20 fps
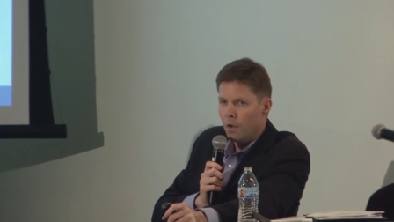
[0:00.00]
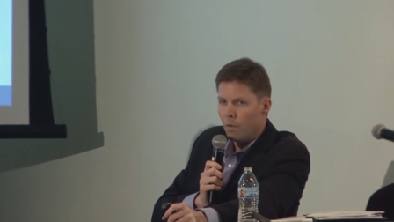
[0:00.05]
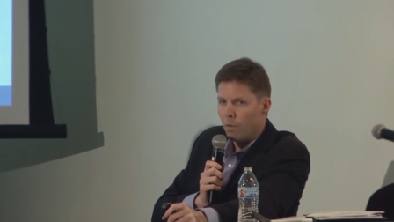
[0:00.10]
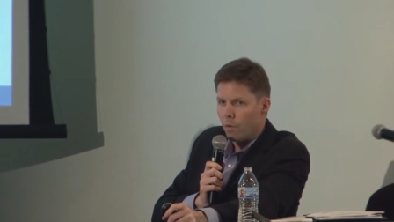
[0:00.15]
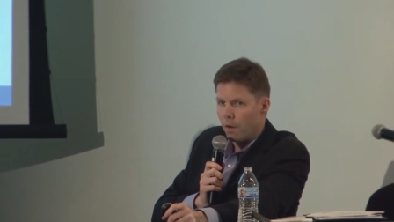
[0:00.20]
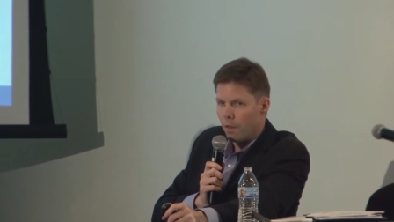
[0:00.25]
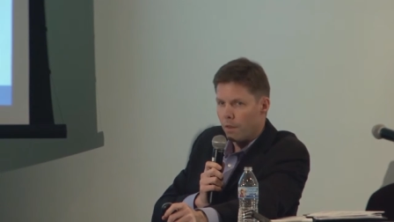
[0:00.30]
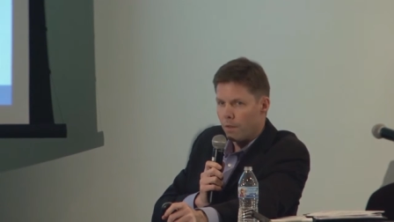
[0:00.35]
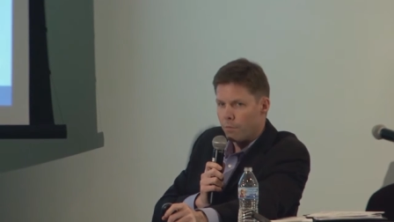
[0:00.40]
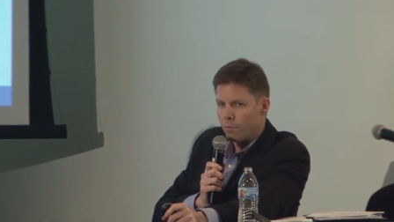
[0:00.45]

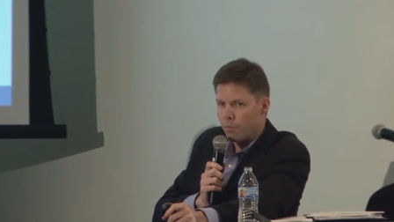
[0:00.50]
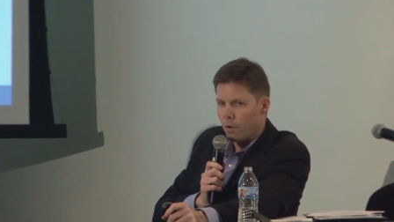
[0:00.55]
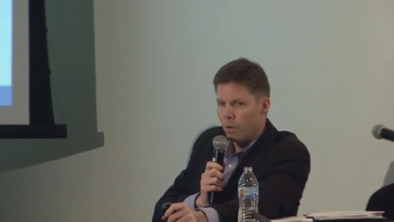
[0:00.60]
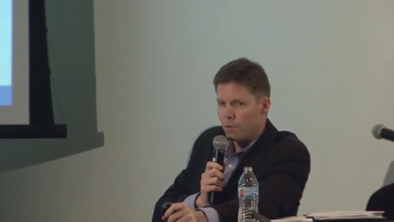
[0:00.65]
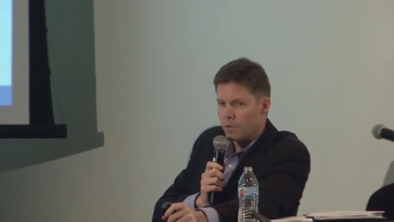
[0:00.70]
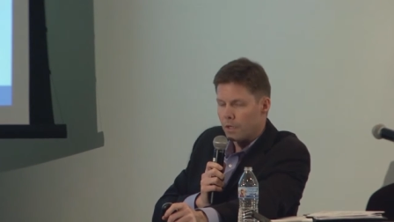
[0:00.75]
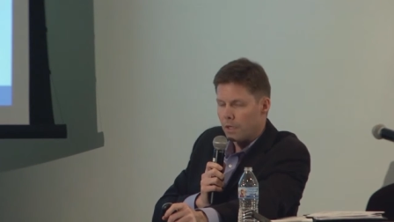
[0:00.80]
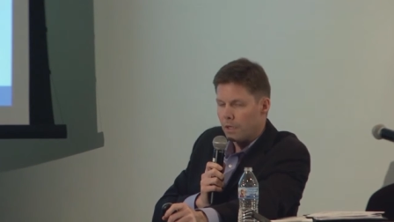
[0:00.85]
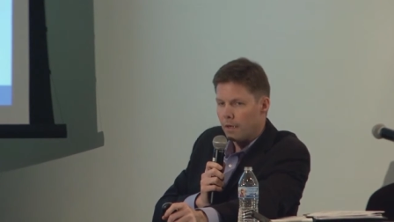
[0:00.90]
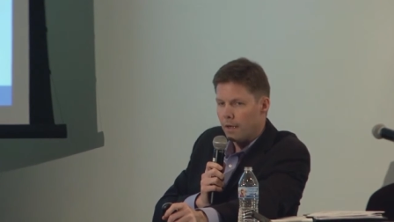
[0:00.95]
what are the
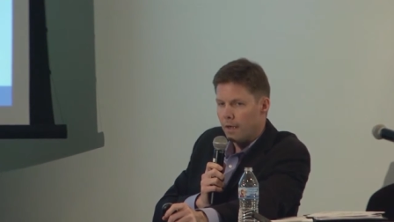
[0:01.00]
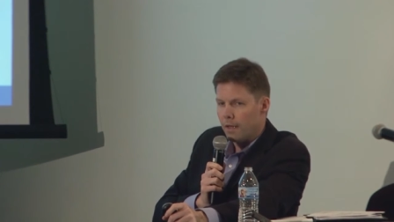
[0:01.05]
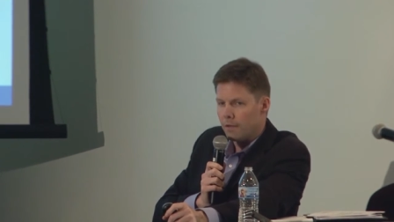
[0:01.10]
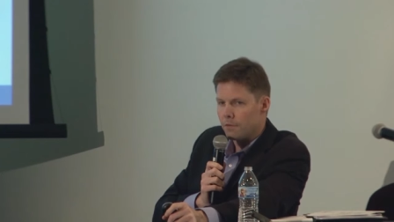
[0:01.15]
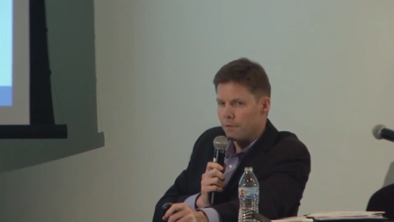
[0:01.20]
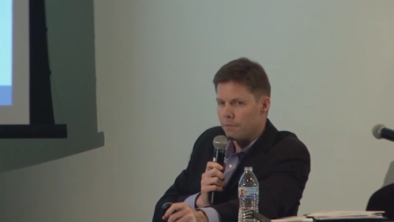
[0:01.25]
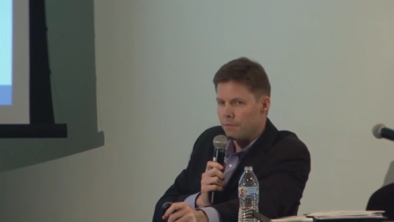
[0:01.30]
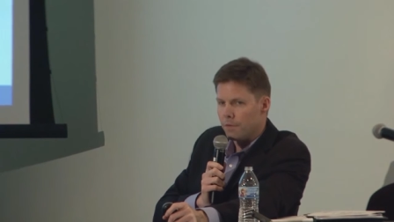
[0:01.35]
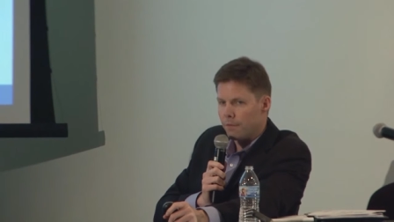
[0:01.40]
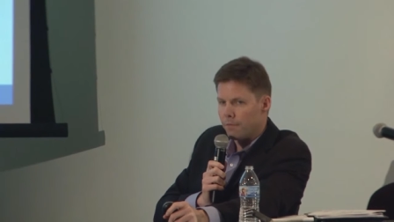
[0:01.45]
pros and
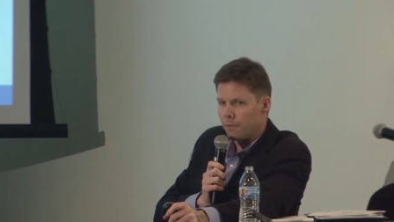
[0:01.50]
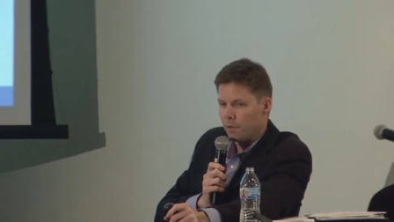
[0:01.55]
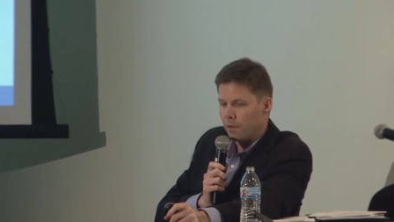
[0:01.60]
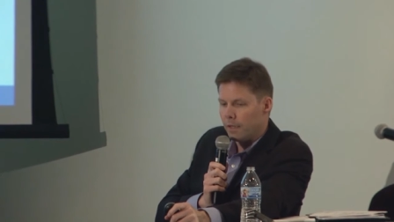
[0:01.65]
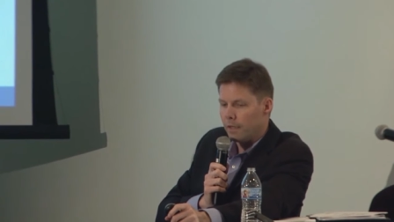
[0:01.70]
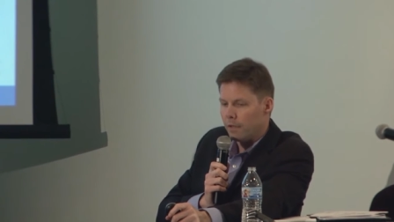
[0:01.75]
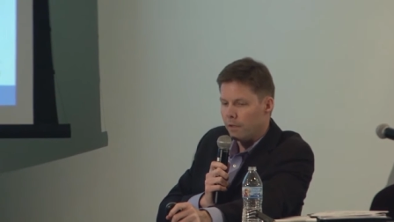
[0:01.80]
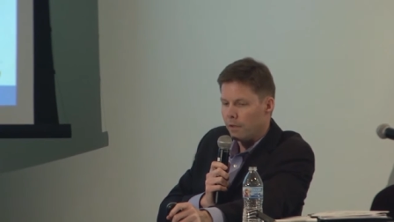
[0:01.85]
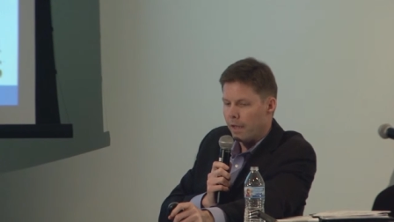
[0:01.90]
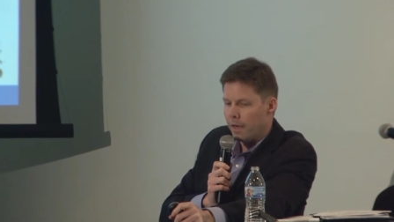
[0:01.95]
cons of different
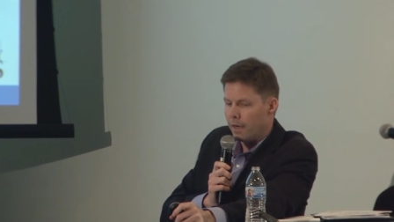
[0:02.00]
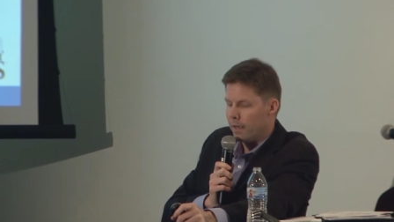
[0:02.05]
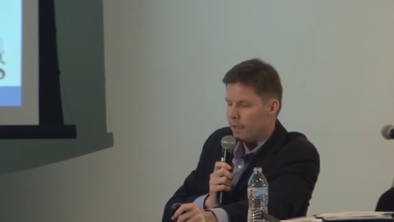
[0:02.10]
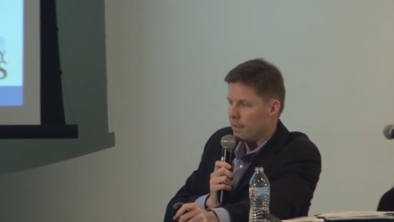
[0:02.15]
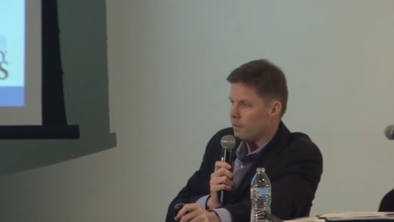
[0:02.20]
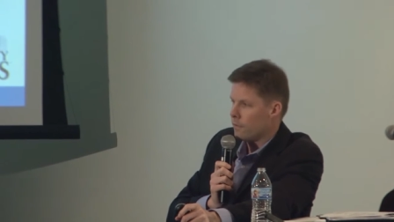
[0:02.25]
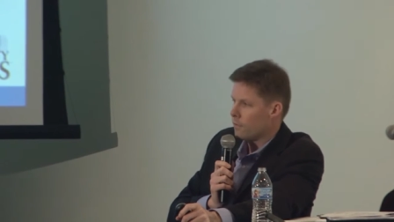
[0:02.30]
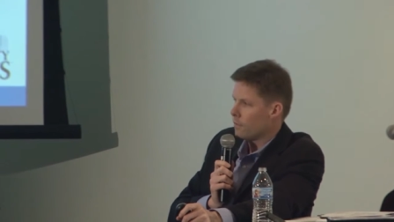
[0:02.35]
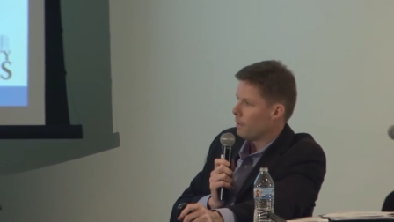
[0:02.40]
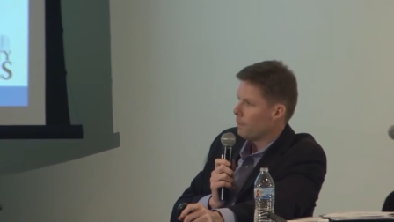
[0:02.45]
legal
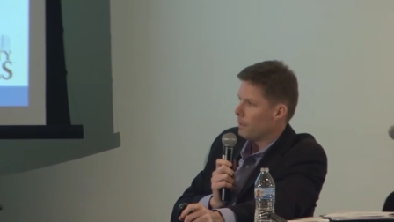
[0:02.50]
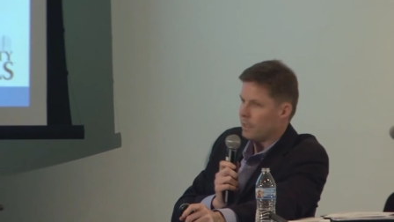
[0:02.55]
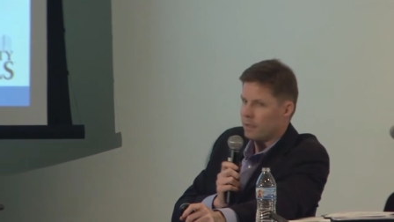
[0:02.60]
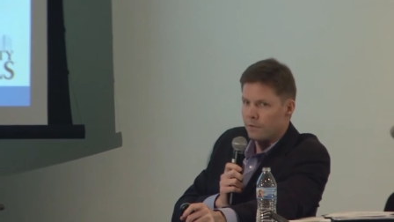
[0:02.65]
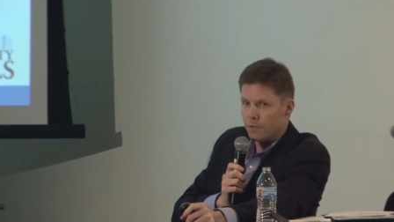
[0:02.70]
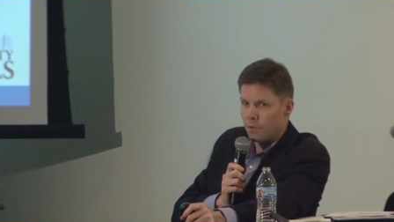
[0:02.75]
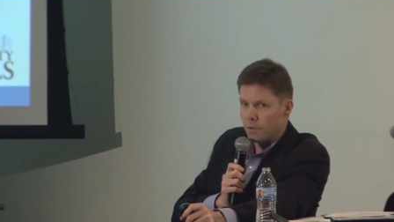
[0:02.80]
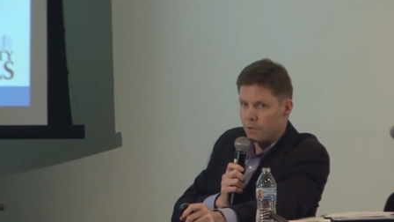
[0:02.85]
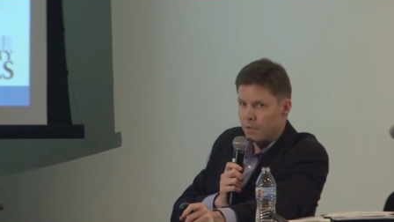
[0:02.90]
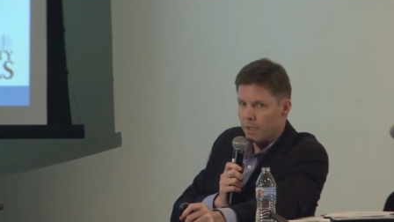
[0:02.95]
entities, some of the
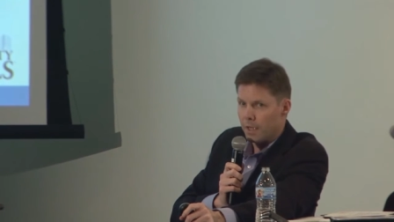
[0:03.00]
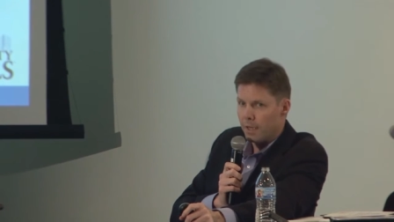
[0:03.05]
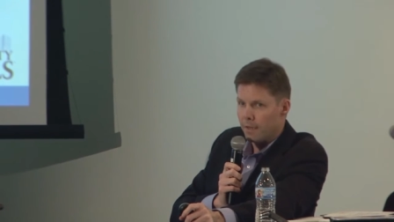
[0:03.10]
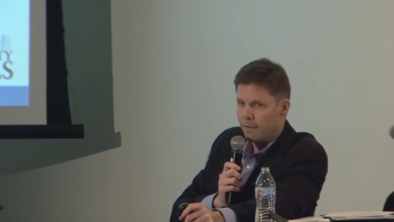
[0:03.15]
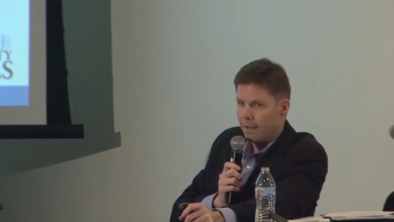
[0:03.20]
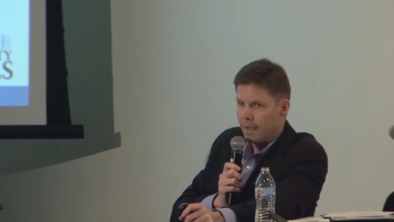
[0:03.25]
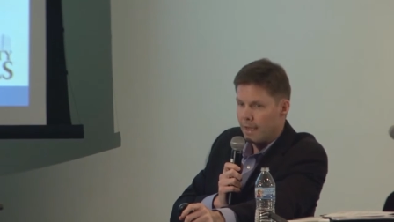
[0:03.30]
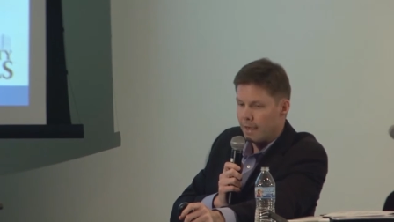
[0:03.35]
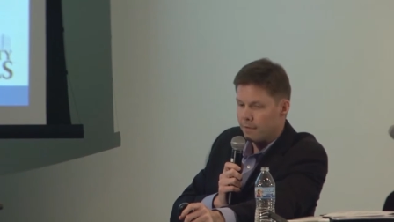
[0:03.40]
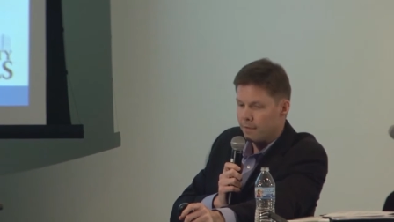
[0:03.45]
associated
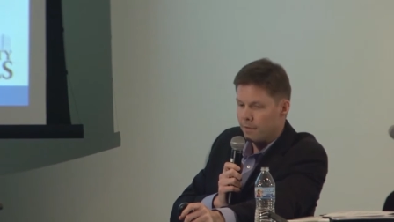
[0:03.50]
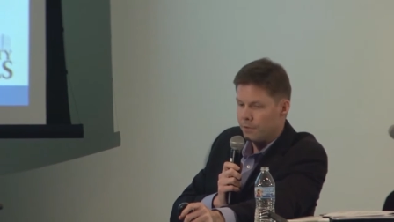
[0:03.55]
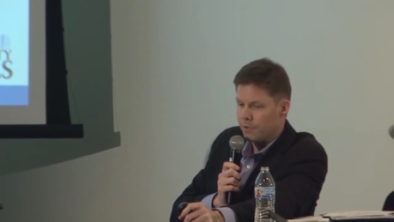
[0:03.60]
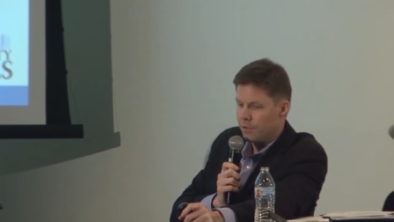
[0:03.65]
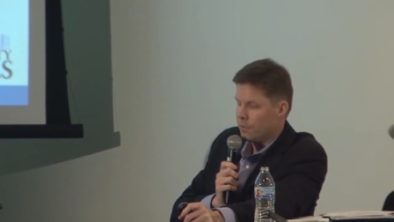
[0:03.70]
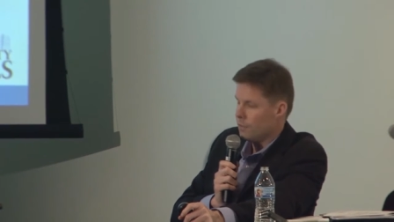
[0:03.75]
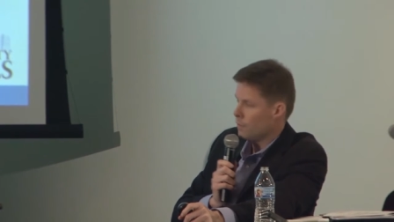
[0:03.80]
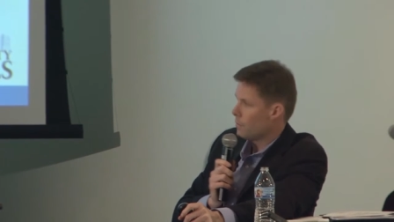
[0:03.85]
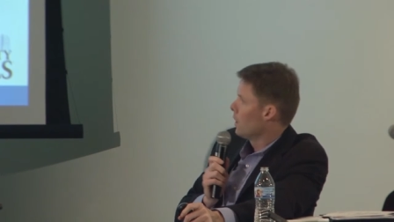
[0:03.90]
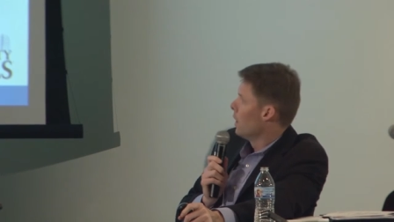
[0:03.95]
tax
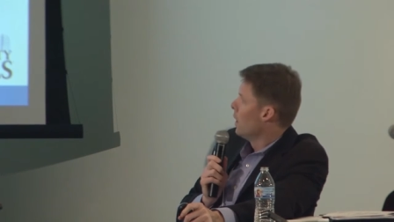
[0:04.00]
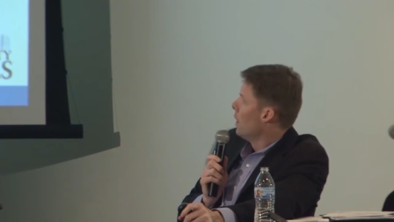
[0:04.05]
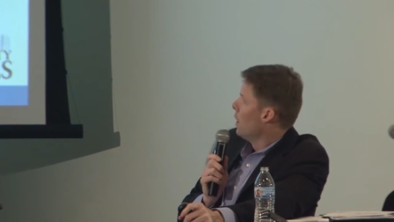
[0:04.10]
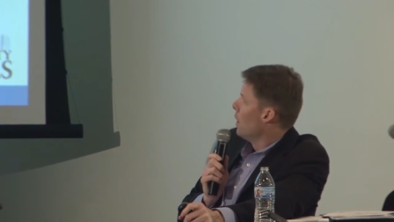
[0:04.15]
issues.